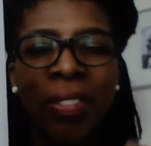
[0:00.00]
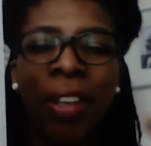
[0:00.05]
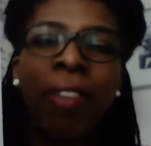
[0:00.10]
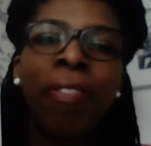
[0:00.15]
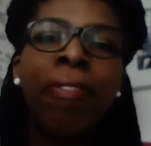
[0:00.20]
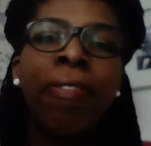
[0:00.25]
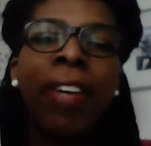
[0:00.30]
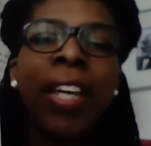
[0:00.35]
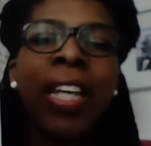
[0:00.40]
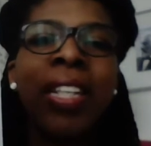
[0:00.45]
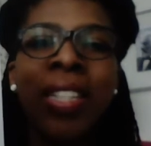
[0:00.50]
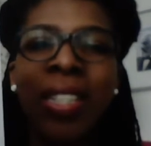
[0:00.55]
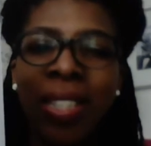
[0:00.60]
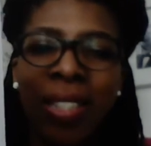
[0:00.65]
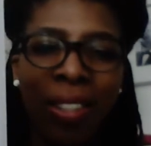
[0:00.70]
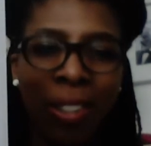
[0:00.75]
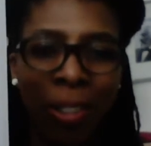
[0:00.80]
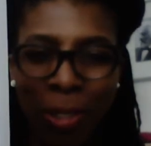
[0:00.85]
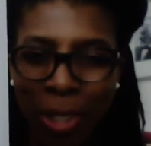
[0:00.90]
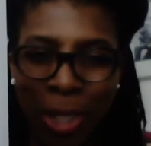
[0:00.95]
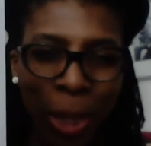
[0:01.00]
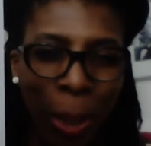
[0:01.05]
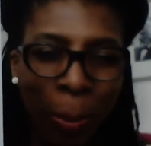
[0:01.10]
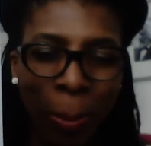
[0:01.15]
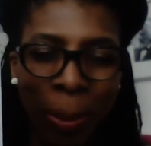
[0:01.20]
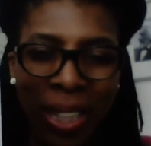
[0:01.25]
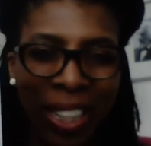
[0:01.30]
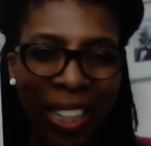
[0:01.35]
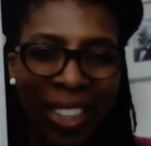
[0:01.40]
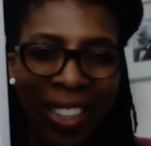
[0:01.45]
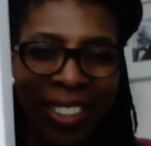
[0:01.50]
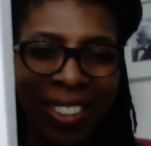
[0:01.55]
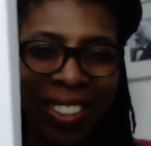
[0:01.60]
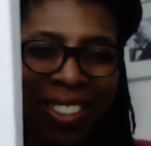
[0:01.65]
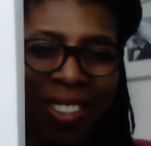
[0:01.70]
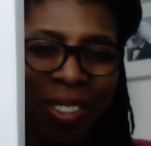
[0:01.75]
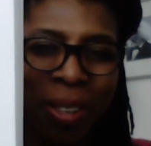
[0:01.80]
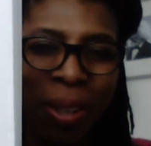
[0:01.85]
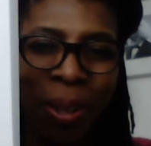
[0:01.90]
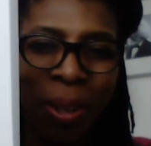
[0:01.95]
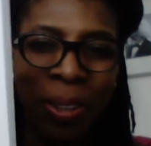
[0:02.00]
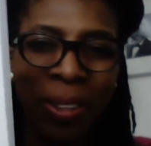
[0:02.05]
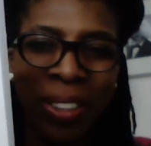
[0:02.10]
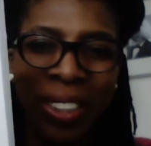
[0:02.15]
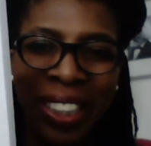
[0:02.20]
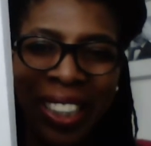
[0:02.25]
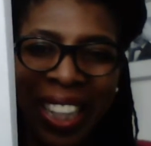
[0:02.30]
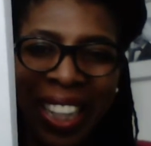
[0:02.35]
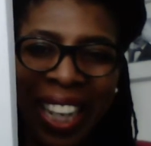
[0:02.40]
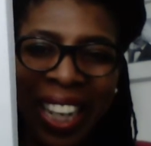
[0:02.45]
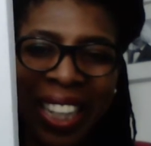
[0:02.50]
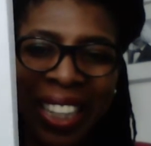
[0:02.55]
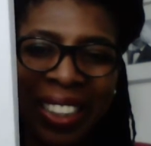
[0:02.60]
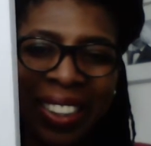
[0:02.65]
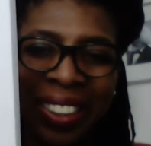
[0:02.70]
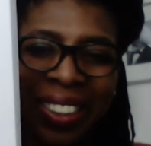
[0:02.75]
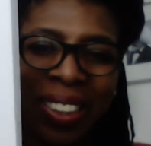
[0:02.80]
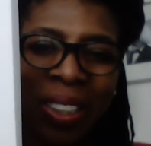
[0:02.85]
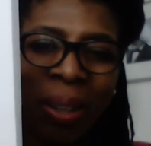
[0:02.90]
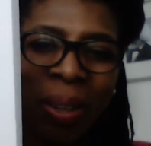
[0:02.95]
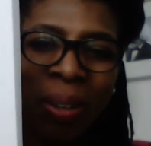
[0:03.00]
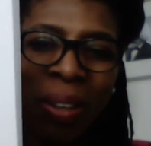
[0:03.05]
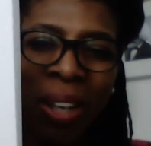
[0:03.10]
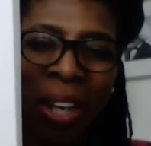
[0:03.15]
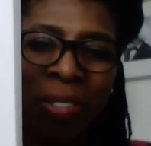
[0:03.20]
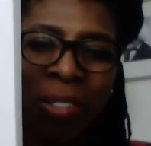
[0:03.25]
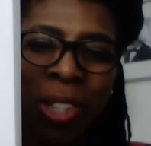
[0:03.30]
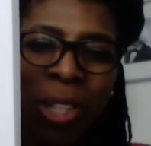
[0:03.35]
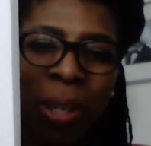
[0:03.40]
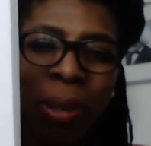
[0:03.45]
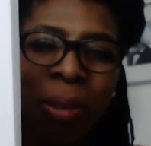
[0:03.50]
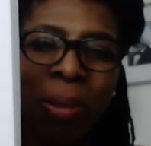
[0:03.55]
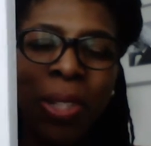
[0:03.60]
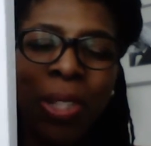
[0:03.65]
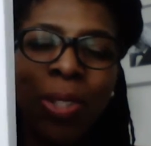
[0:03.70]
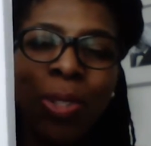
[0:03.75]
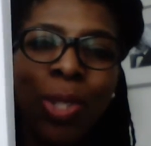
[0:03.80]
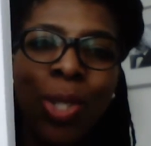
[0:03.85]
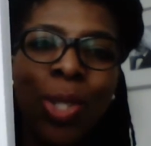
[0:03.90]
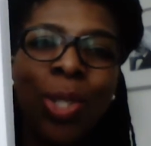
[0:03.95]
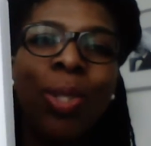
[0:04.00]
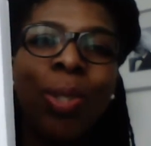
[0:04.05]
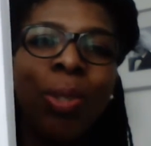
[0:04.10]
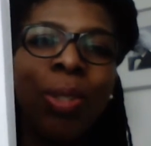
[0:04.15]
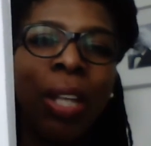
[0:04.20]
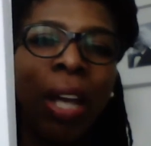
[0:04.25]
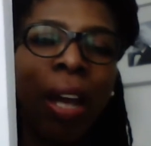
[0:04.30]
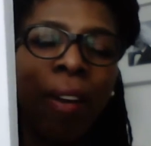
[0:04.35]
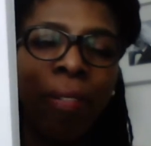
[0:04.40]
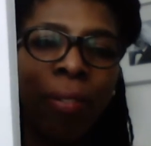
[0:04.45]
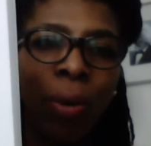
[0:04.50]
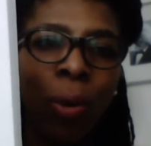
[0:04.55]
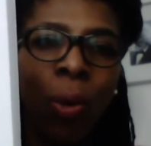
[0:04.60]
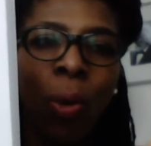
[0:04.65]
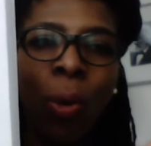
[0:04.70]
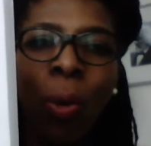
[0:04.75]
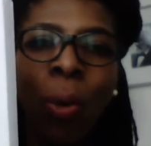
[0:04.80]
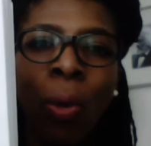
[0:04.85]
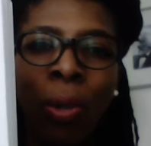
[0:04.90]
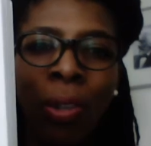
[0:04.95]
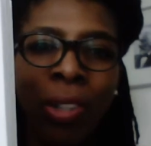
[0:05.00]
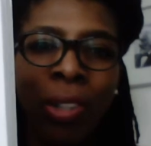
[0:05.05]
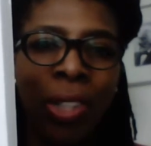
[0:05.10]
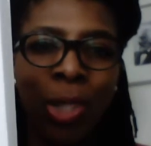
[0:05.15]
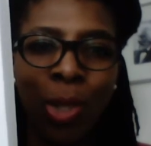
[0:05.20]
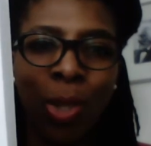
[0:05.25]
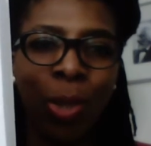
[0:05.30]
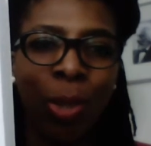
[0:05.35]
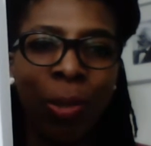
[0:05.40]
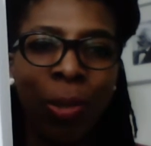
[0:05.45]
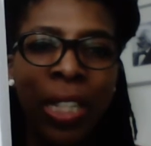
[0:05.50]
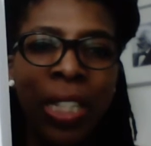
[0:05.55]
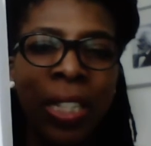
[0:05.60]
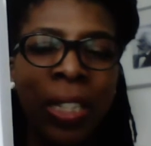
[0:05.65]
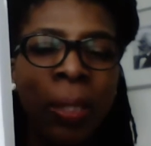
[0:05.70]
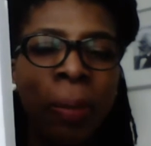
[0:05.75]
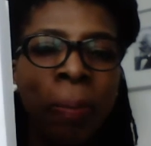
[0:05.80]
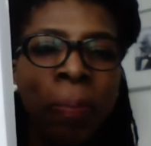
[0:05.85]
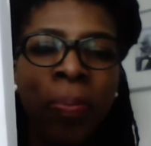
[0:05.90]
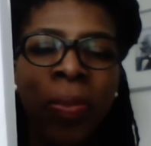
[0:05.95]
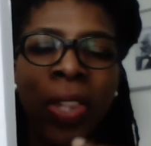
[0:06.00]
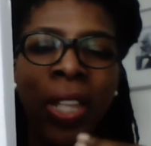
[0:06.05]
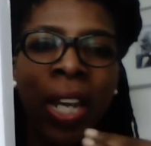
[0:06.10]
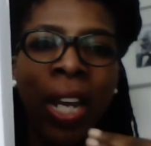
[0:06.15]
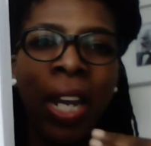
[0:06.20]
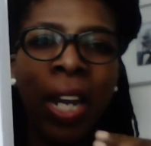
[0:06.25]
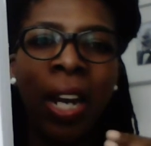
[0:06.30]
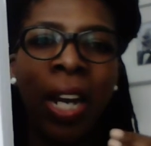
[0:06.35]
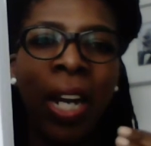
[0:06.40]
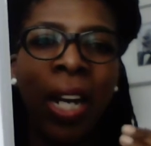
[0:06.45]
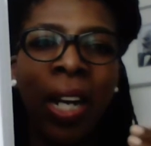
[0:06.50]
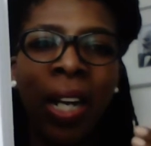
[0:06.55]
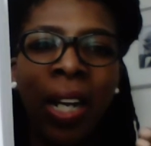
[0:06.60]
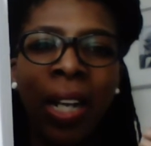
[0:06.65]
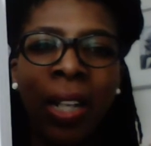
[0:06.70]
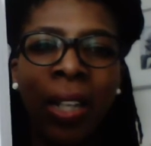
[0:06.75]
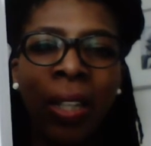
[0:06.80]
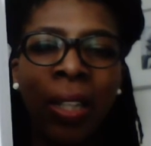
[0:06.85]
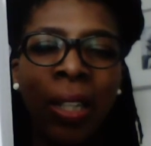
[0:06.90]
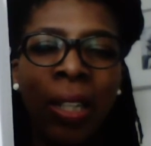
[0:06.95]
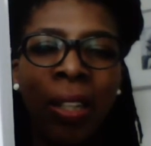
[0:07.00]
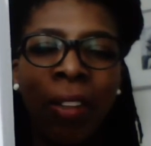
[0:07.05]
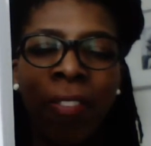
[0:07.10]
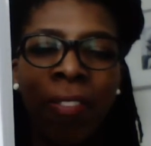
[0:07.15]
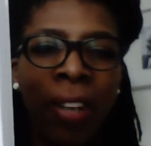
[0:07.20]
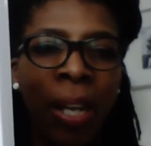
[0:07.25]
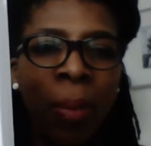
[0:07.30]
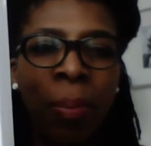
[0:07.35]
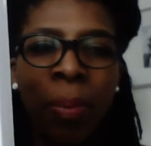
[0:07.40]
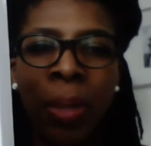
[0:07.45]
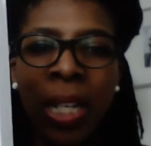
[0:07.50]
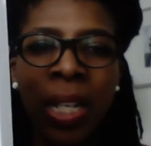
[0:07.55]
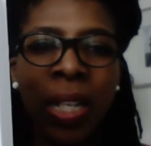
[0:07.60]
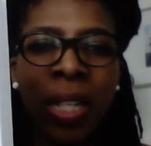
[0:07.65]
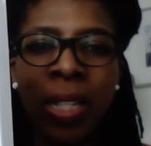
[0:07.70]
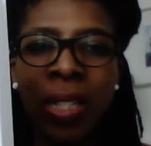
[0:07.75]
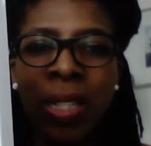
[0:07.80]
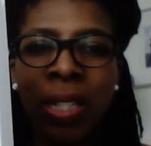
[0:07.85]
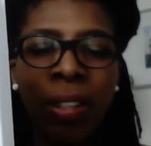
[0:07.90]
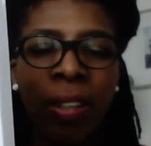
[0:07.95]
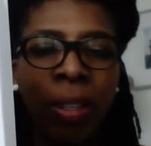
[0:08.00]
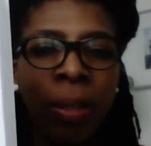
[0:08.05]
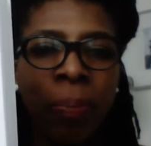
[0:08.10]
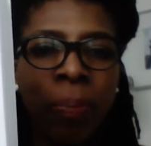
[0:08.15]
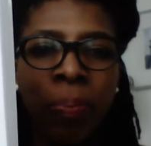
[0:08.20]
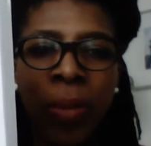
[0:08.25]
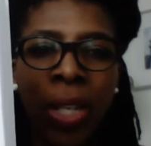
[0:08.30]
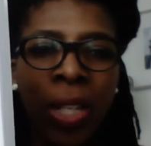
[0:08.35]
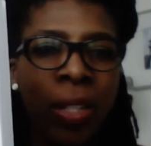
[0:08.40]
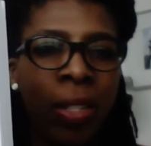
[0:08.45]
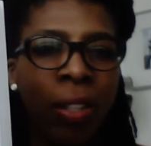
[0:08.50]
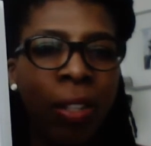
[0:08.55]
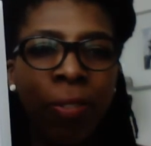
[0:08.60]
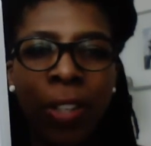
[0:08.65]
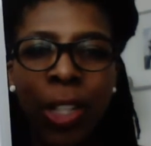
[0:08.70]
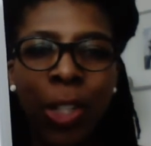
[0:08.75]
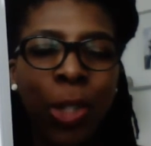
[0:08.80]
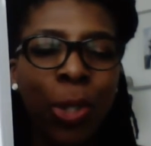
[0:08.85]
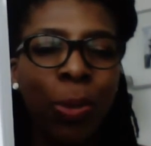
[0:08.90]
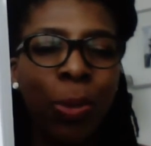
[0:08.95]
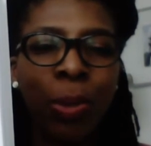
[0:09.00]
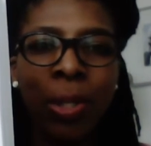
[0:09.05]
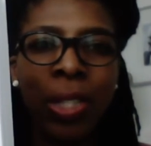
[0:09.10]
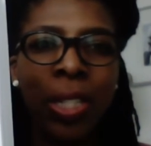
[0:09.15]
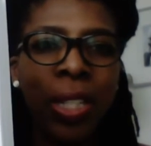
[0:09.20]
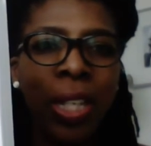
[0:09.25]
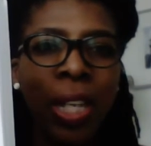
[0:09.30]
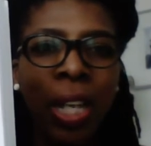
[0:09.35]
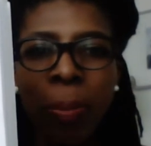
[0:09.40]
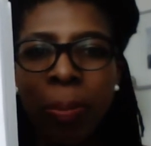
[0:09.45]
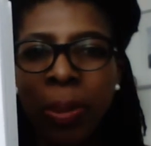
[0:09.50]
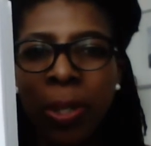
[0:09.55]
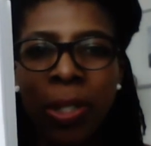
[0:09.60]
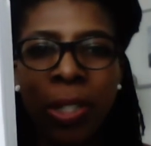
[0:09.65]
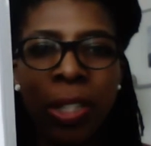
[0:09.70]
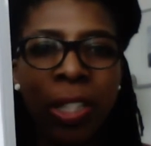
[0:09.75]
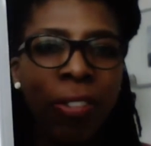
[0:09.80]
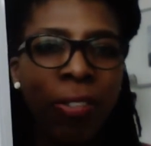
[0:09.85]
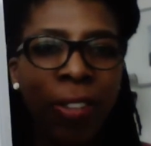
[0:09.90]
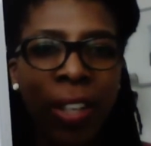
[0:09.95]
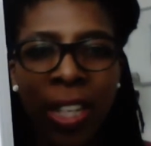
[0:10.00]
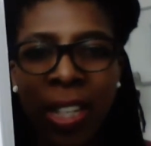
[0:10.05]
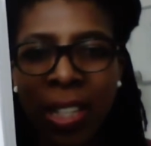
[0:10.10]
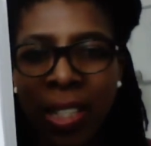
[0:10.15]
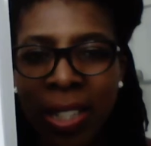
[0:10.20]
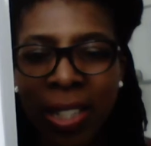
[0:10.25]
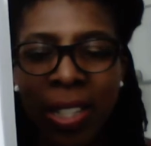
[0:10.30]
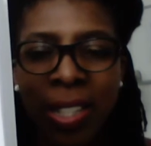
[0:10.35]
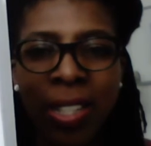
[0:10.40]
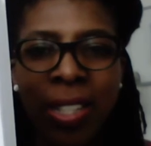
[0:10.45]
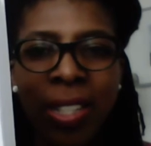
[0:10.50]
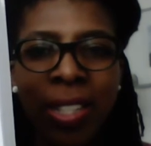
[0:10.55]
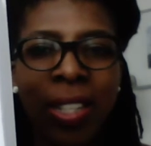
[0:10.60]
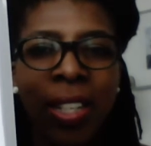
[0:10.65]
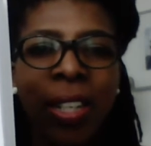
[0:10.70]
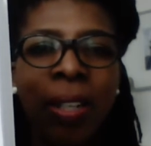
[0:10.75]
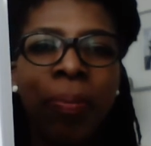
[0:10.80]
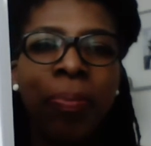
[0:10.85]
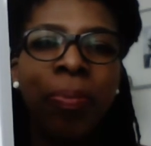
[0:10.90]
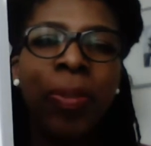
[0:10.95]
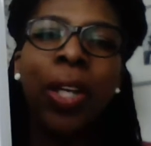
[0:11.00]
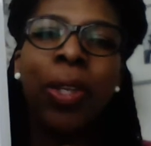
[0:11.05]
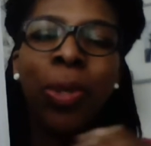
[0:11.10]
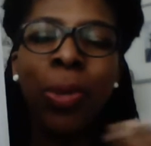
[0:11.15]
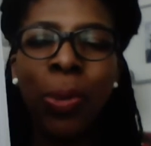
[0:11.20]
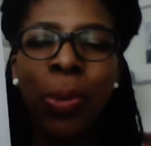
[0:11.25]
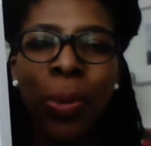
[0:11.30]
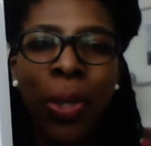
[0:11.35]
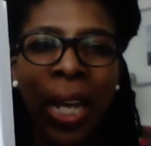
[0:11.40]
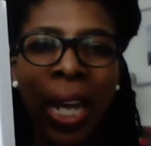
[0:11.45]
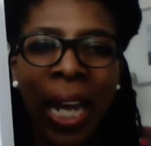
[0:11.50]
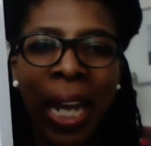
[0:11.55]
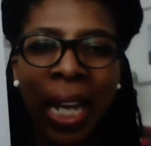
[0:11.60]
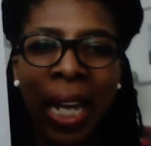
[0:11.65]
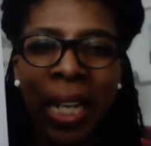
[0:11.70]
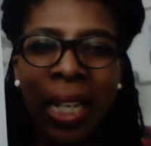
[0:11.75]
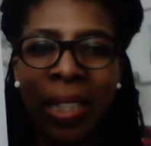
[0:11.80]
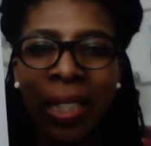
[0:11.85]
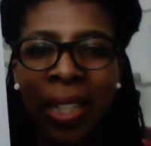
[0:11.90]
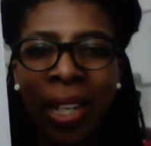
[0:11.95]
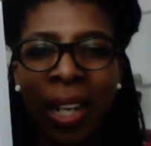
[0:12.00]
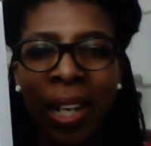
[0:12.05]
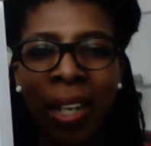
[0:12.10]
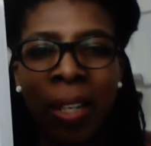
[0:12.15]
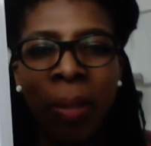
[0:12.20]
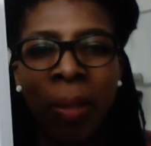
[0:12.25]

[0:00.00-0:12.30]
a face on something, and so I've chosen to do that for all of the stories. There are families, individuals, couples, faces that you can